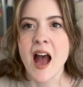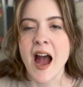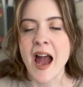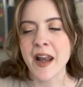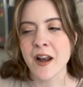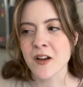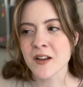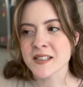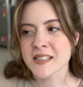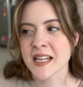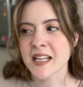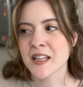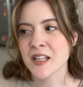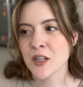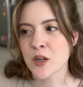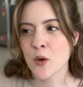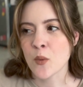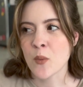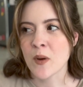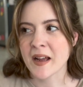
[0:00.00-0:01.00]
I don't exactly
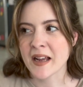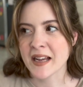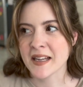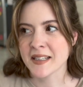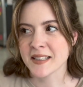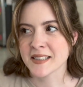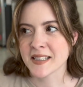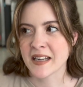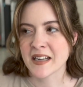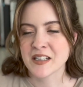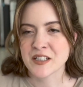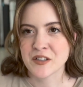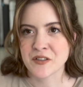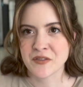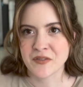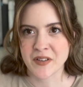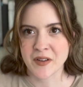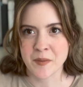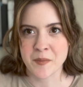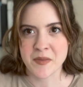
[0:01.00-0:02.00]
know why I decided to
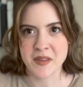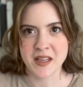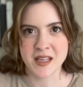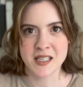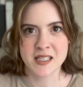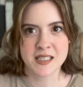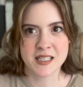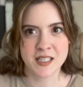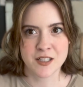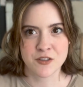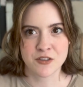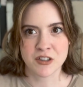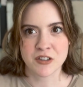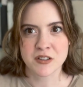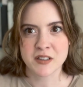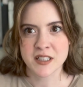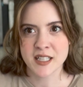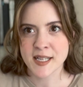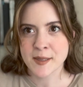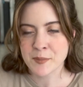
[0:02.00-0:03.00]
film this intro
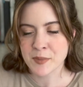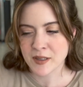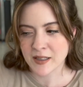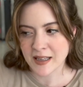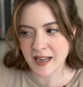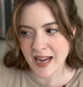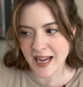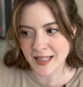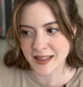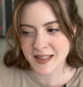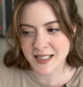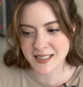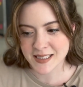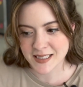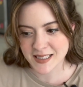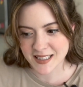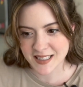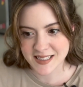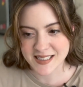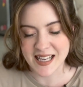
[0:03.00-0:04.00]
clip at
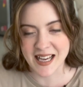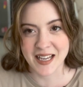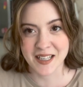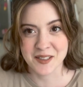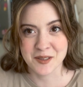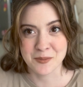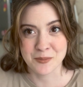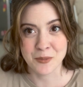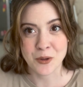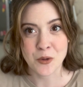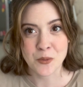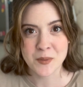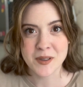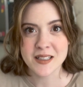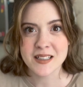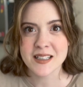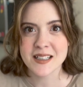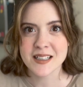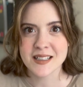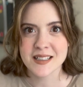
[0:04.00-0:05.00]
this exact
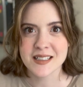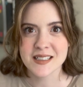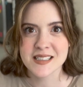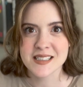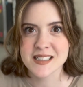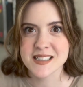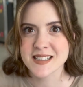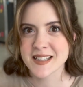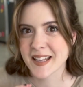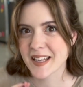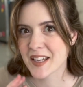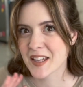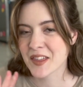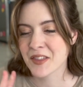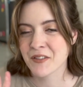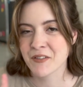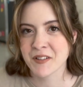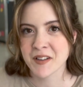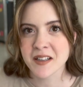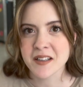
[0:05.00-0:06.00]
moment. It is like
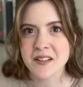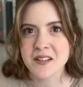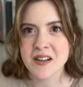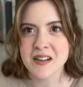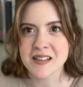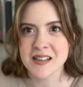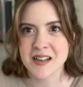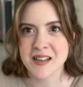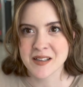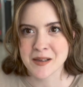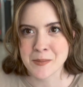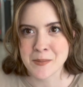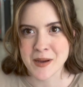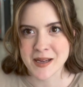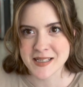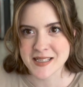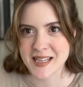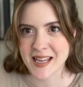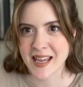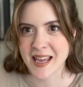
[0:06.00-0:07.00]
3 o'clock on a
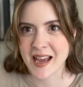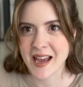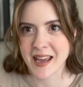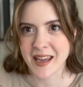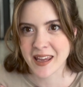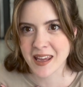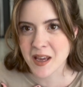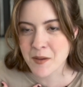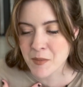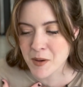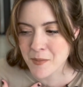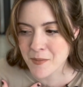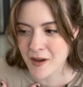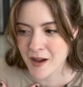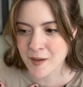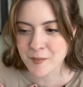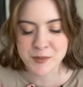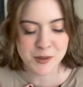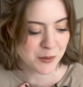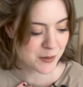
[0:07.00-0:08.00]
Monday. I am a
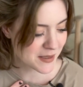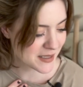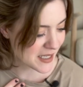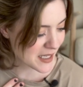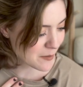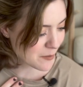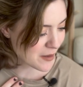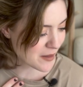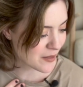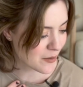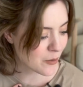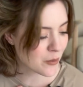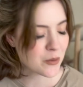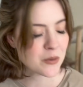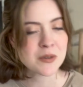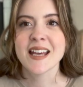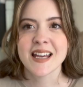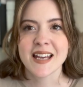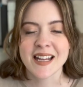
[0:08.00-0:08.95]
mom to a 10-month-old.